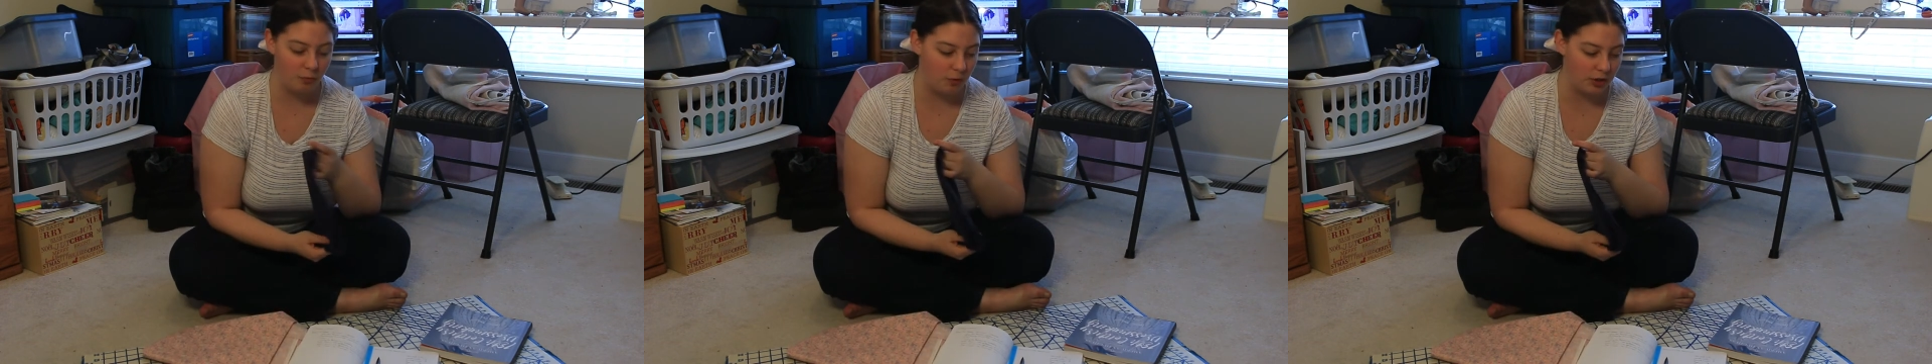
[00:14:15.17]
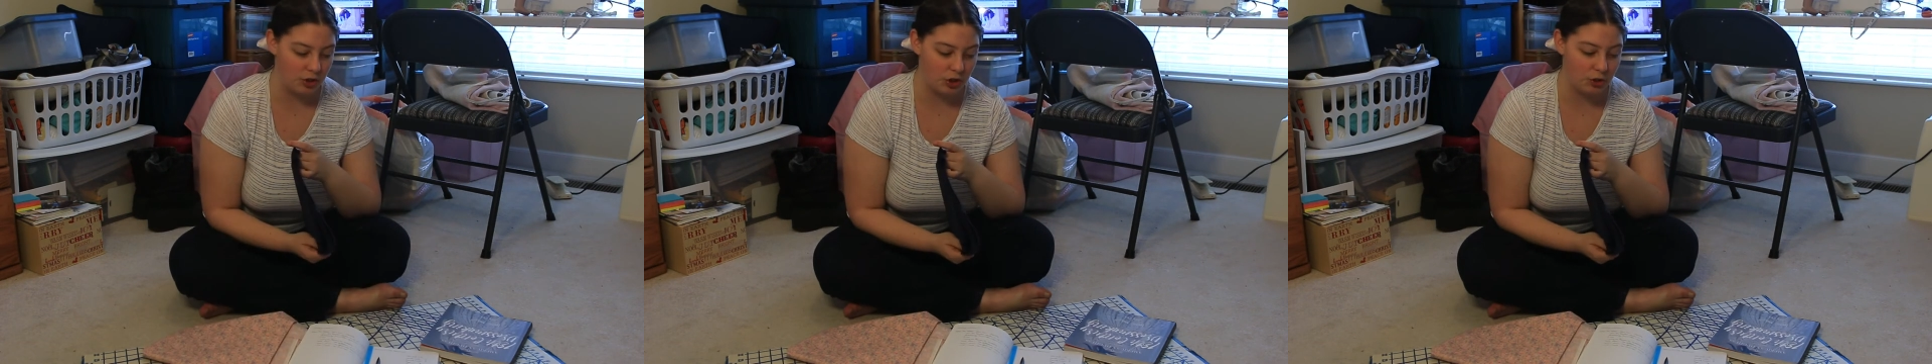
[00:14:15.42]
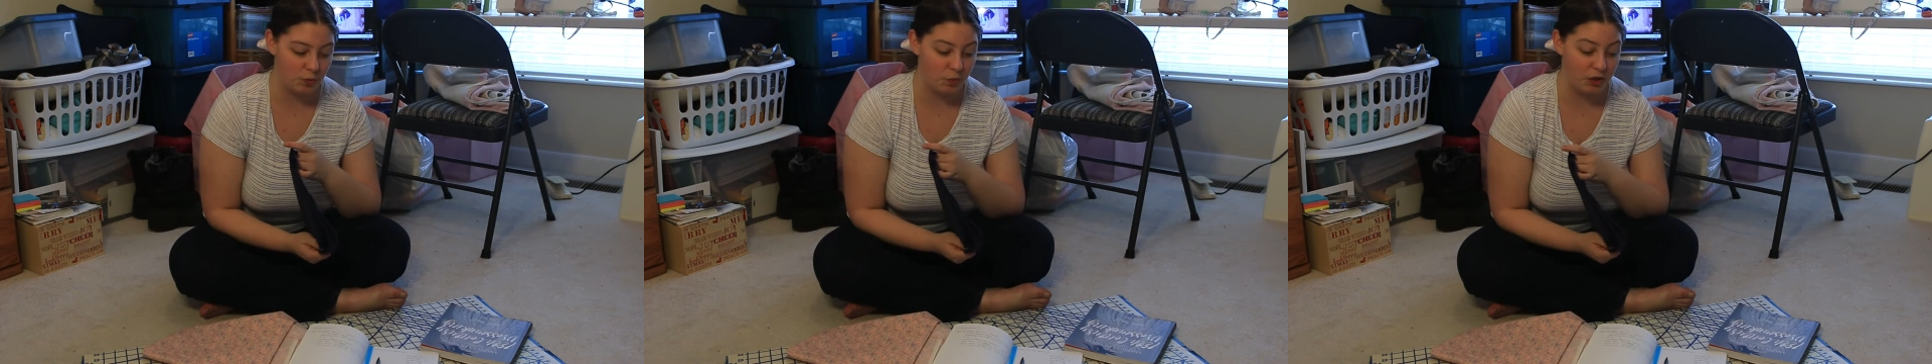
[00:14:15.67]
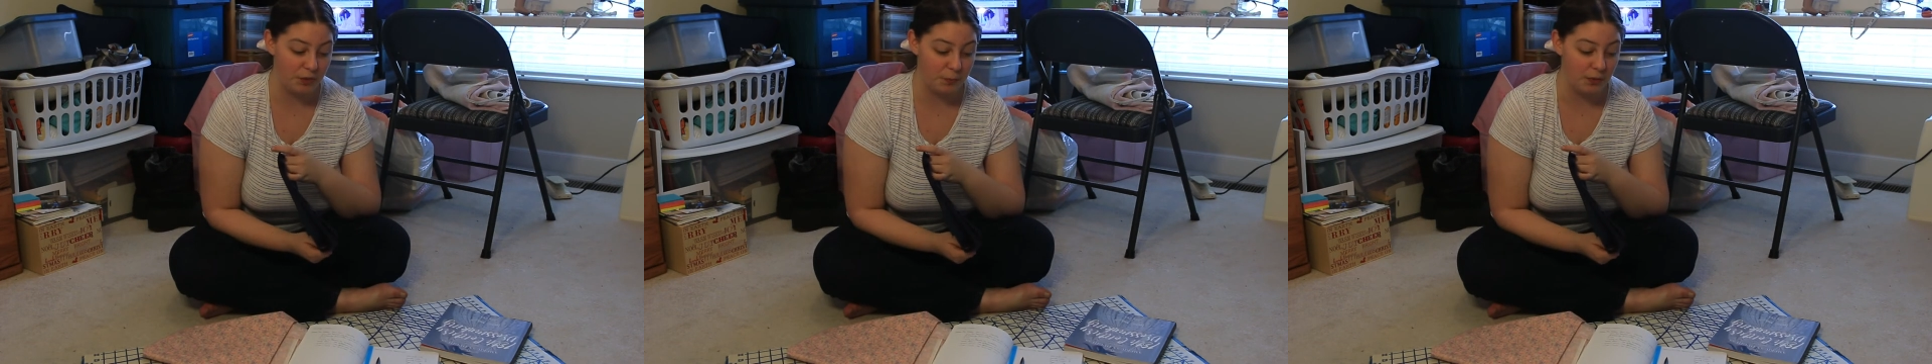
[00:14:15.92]
which
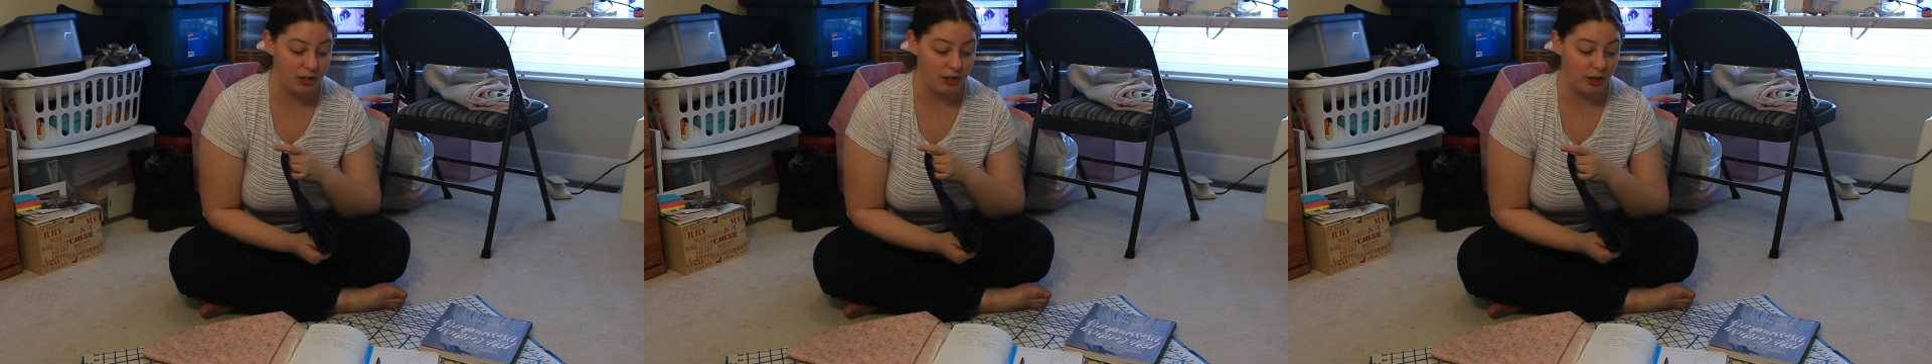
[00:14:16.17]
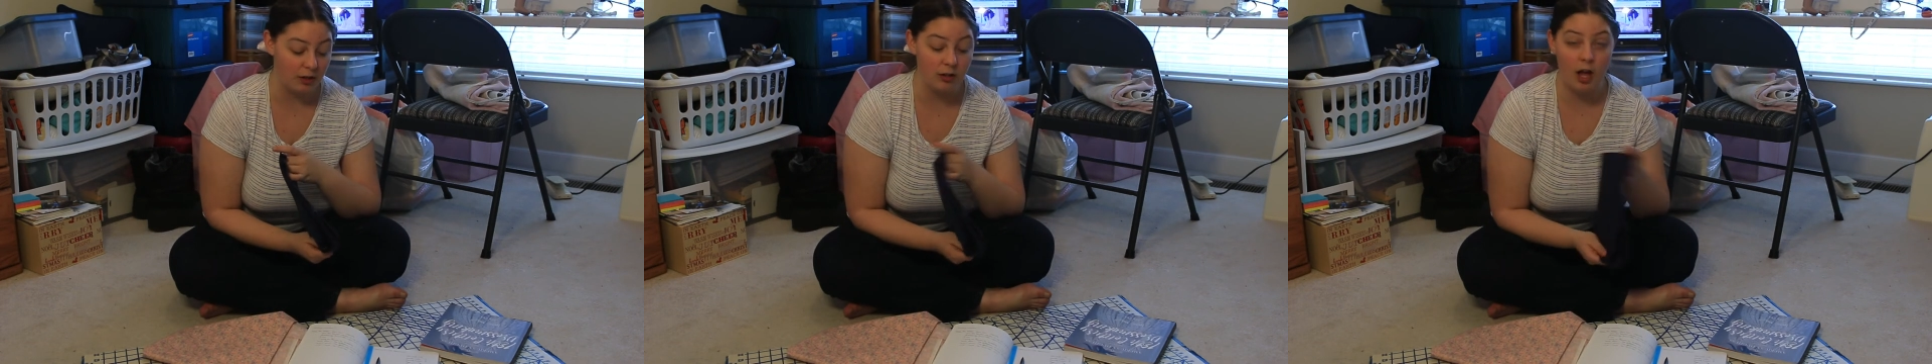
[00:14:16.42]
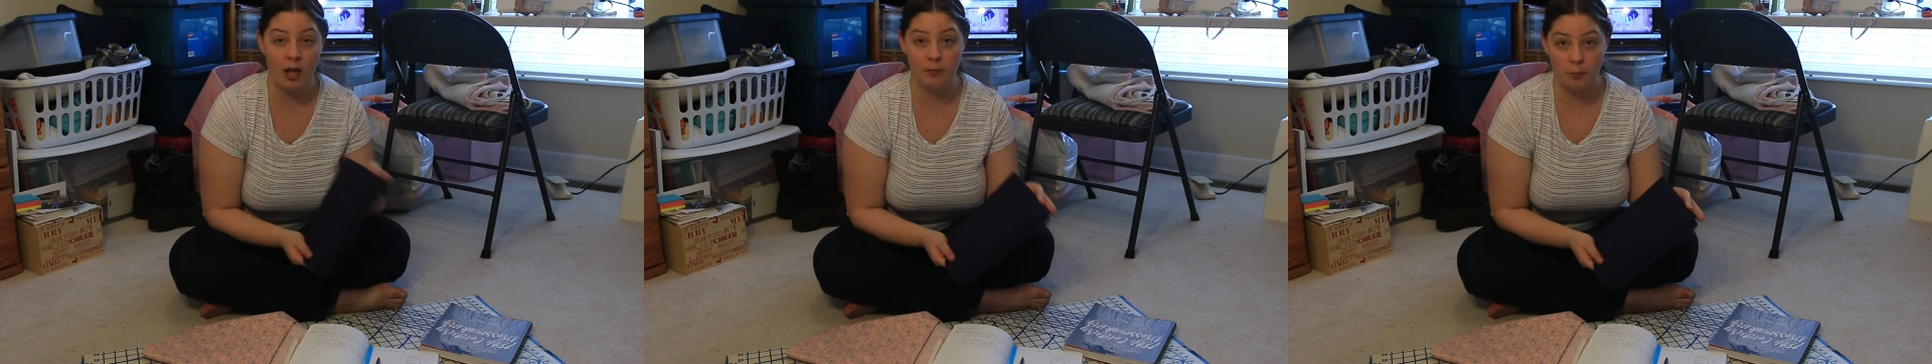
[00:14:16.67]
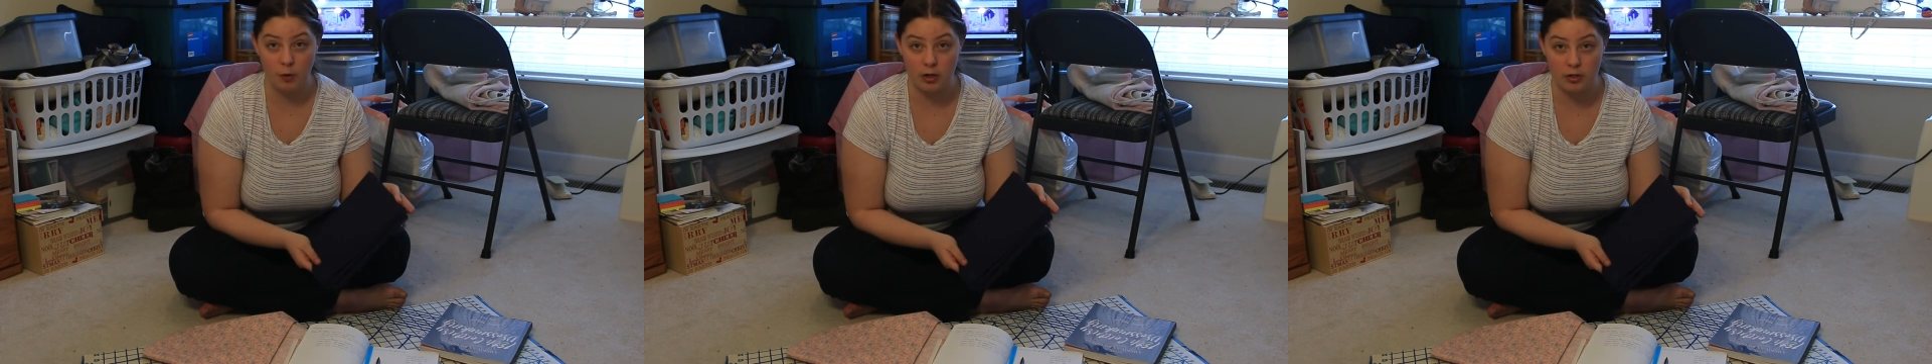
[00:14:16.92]
would be a lot
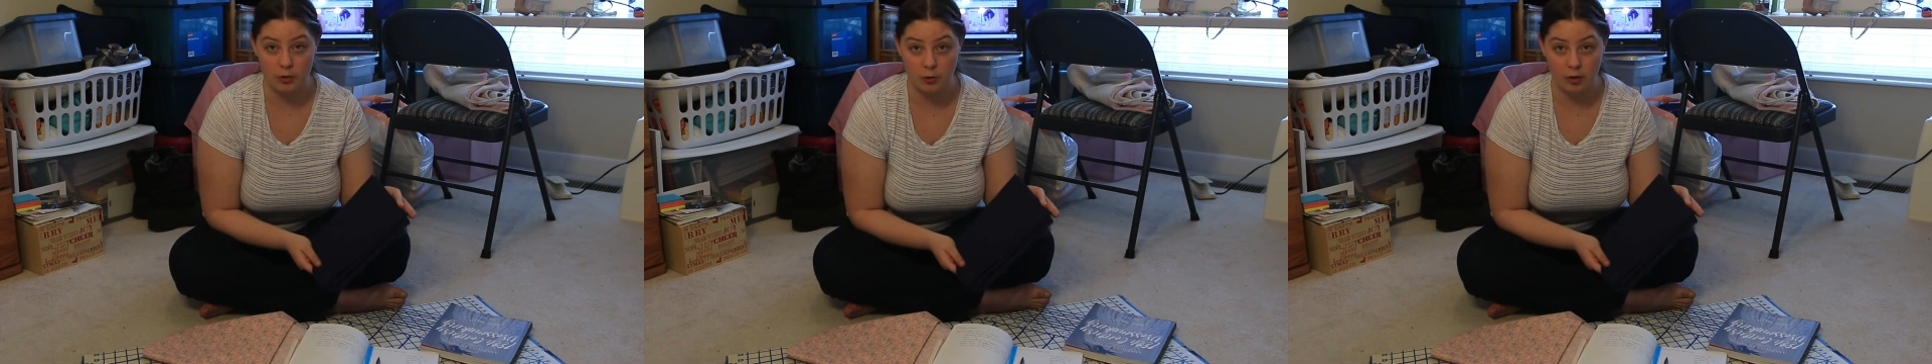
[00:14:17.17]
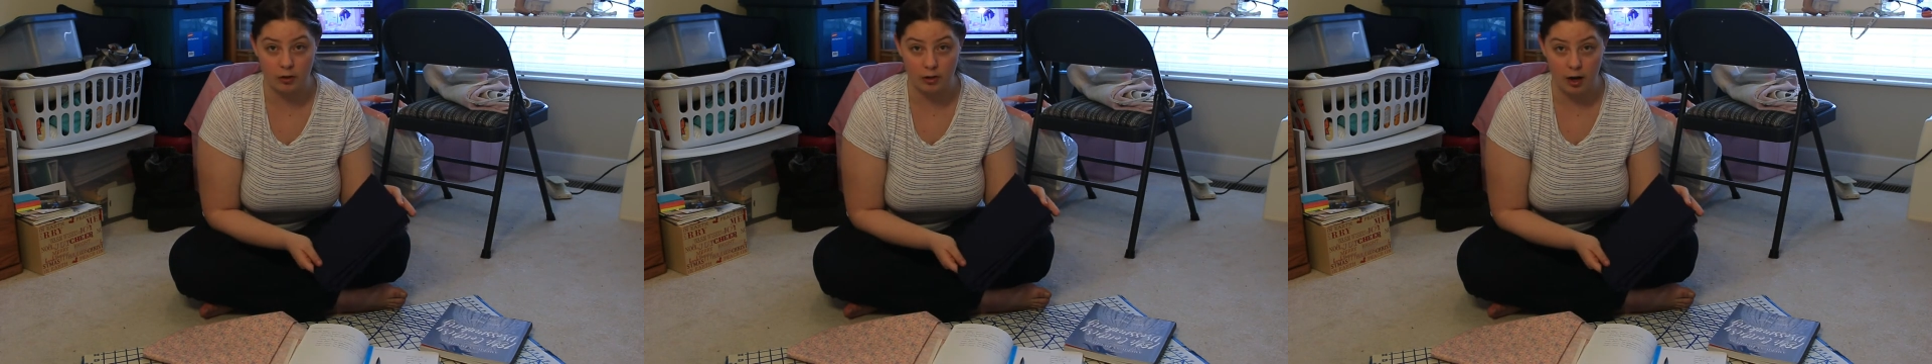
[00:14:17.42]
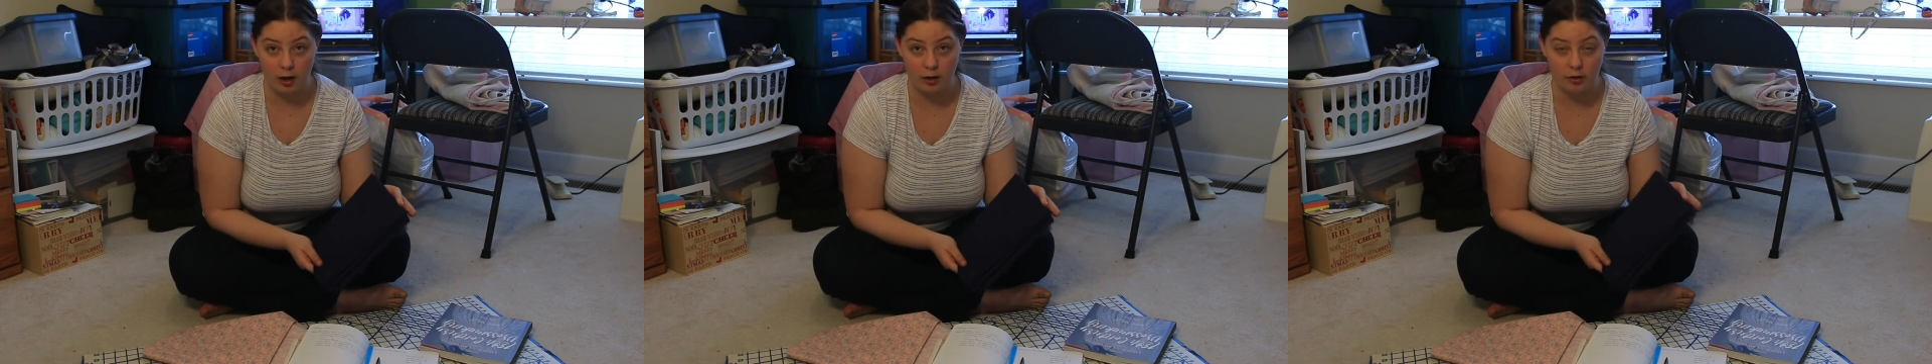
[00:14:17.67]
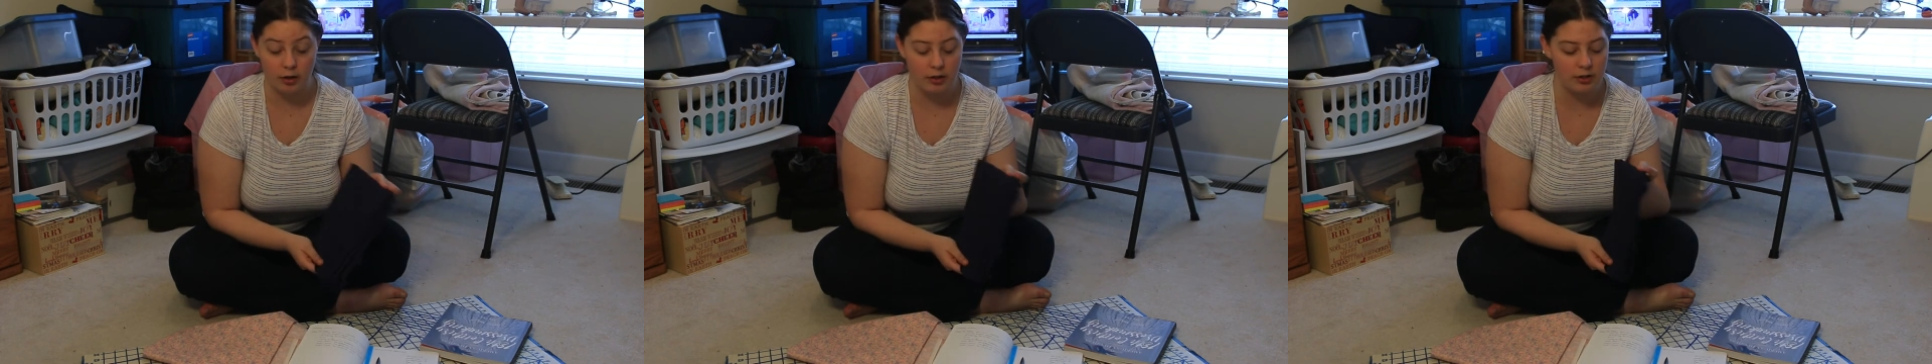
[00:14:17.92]
more historically
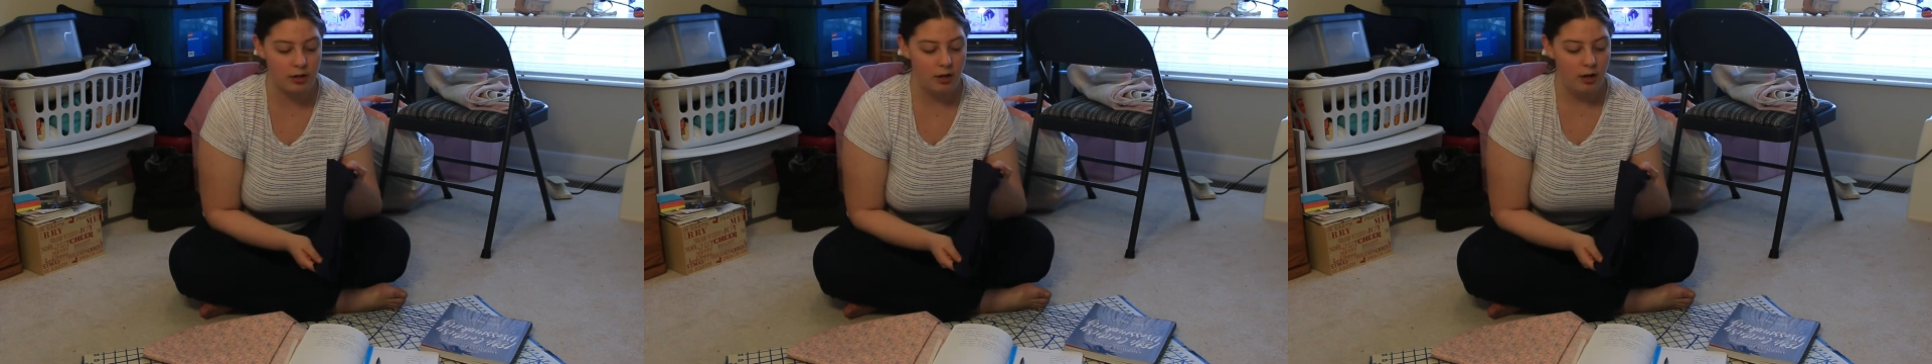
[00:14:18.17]
accurate,